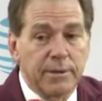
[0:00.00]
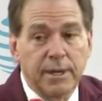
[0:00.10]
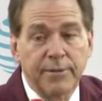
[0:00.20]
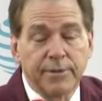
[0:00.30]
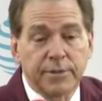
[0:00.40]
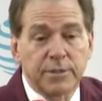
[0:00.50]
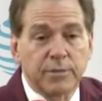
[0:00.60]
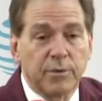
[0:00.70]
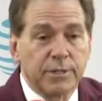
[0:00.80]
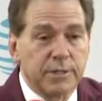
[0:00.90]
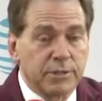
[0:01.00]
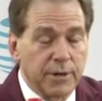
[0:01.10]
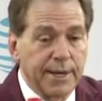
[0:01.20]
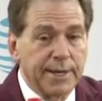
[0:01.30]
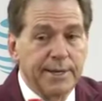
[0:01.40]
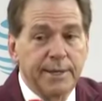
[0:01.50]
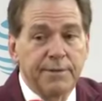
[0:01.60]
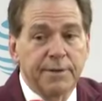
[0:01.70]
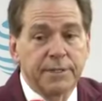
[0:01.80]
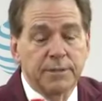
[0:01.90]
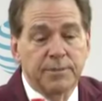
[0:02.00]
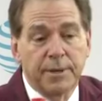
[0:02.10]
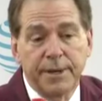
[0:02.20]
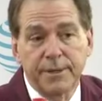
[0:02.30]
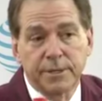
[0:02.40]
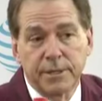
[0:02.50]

The emphasis was to try to get defensive players.